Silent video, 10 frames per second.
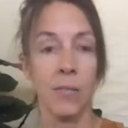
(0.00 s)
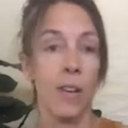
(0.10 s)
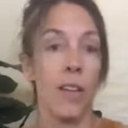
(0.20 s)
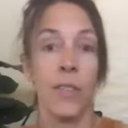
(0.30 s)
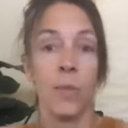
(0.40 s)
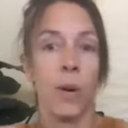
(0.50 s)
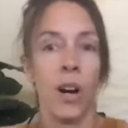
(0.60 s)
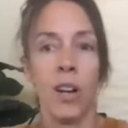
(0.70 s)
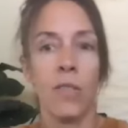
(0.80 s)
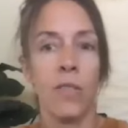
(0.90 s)
they're
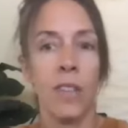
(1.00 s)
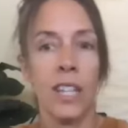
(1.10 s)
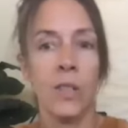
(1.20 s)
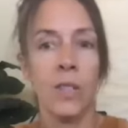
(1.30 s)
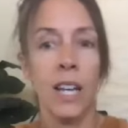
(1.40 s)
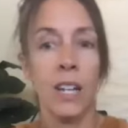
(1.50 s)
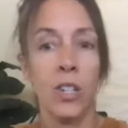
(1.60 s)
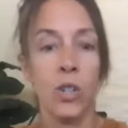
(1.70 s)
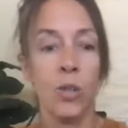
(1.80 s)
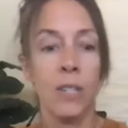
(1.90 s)
part of, like you said,
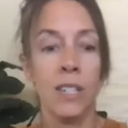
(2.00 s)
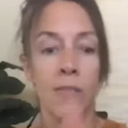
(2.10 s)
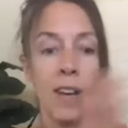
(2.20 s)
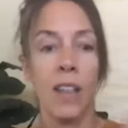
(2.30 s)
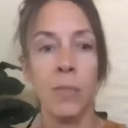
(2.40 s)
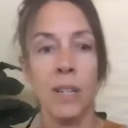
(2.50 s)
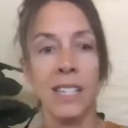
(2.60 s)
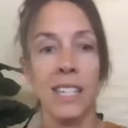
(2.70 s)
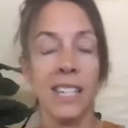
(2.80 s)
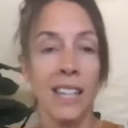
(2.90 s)
human development
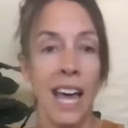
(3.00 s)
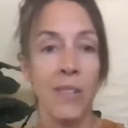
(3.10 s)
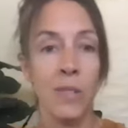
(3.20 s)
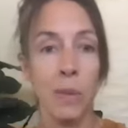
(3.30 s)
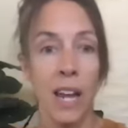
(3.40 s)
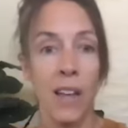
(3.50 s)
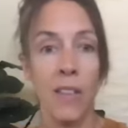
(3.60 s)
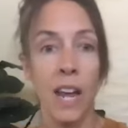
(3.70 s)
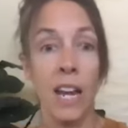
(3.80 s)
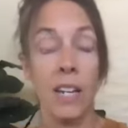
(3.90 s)
in a lifespan,
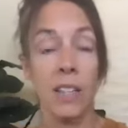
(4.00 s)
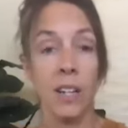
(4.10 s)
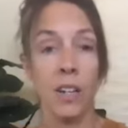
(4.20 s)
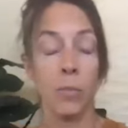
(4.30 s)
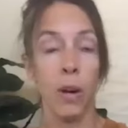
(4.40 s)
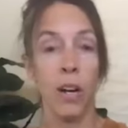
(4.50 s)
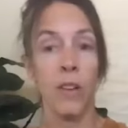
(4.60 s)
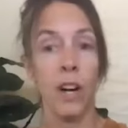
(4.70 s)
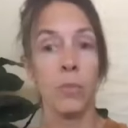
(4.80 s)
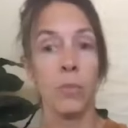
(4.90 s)
and they're part of
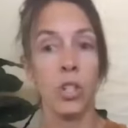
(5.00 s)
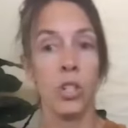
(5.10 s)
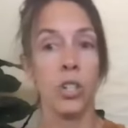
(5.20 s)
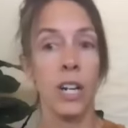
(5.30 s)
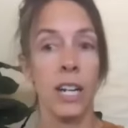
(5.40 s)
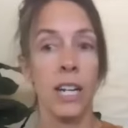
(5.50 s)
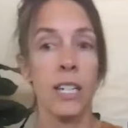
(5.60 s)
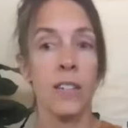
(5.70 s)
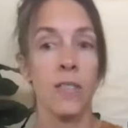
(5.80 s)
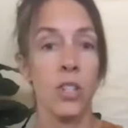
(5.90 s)
our maturing and
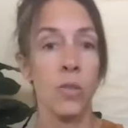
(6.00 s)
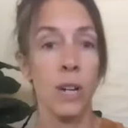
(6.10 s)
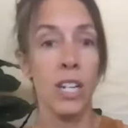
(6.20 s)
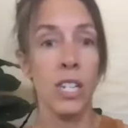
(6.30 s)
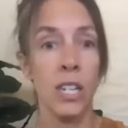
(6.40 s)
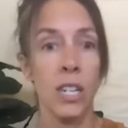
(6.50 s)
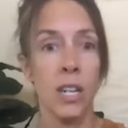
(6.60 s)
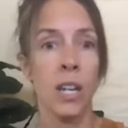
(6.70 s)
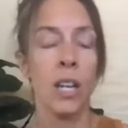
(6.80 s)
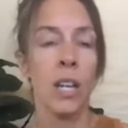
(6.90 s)
individuation
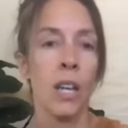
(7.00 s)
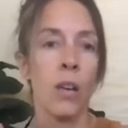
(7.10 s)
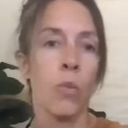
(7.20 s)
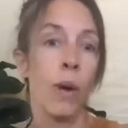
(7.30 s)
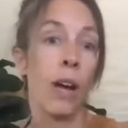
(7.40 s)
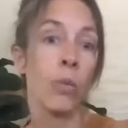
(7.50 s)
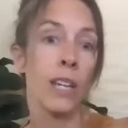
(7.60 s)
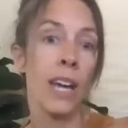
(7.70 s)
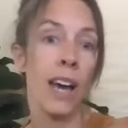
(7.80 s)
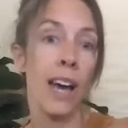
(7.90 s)
while
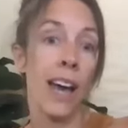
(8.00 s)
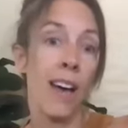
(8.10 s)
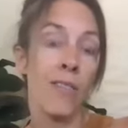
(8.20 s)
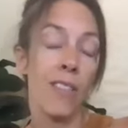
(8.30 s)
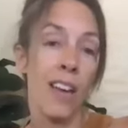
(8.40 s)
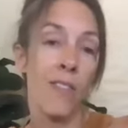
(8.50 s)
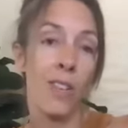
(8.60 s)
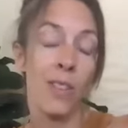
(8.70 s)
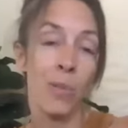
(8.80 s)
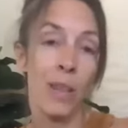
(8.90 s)
we have life on
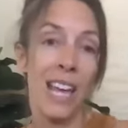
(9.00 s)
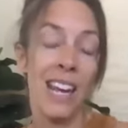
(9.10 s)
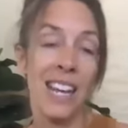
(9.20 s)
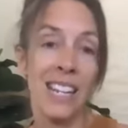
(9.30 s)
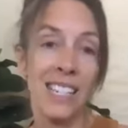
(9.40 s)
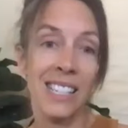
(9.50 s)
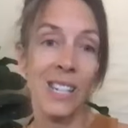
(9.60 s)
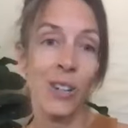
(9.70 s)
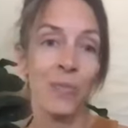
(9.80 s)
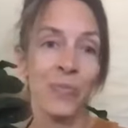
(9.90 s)
the planet. So